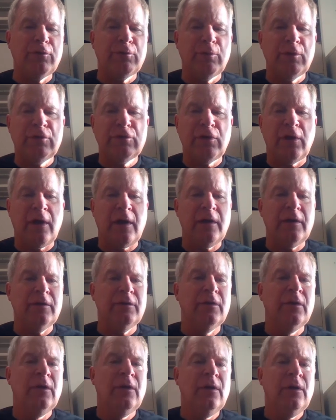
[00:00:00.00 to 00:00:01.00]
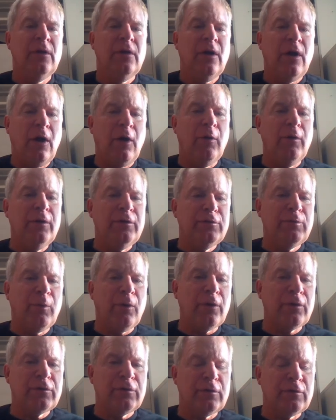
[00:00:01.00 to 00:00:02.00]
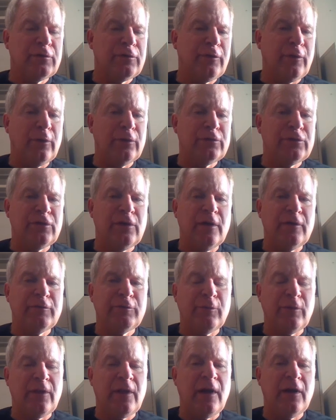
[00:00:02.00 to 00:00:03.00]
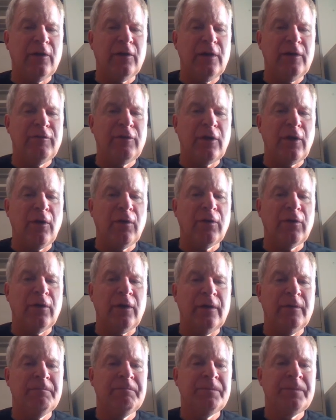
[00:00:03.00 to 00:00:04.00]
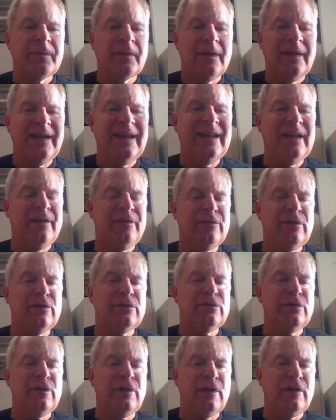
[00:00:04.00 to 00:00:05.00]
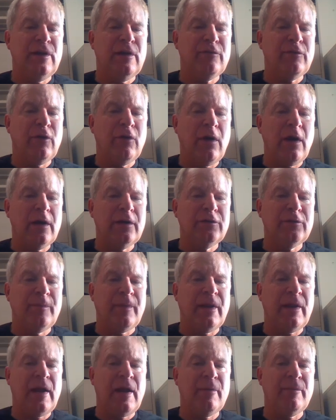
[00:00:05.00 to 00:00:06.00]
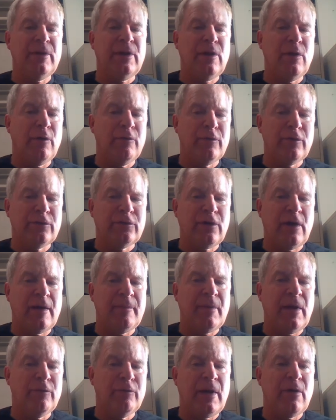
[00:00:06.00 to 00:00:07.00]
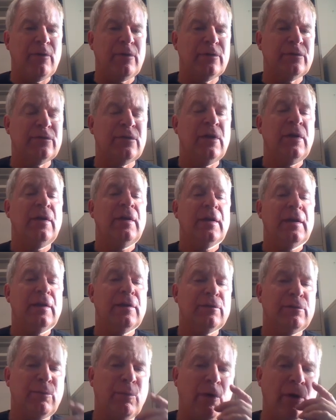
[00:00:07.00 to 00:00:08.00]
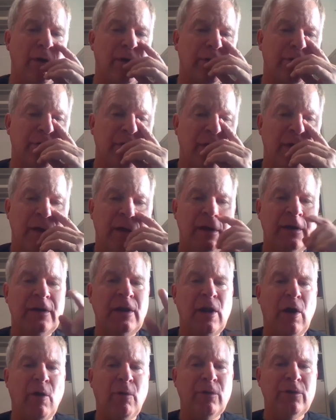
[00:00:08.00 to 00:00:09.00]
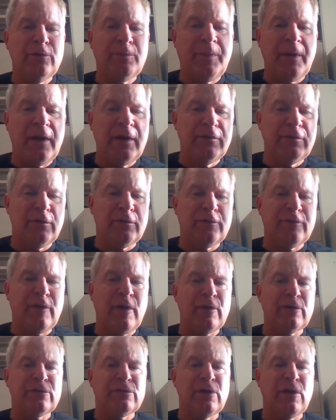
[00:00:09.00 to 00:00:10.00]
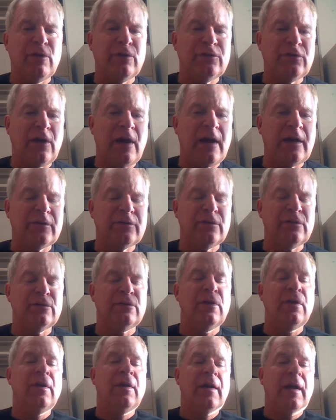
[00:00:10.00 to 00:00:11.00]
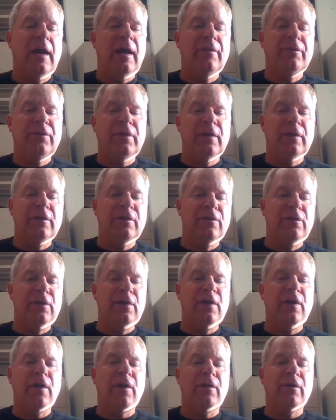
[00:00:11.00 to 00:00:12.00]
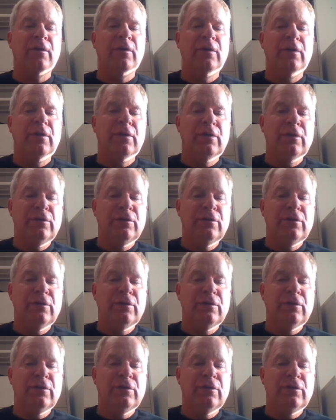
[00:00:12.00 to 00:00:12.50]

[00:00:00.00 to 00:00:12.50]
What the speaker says: grocery chain, always works his full shift without leaving early. In addition, he never lies about how many overtime hours he has worked, and he always pays his fair share of taxes at the end of the year.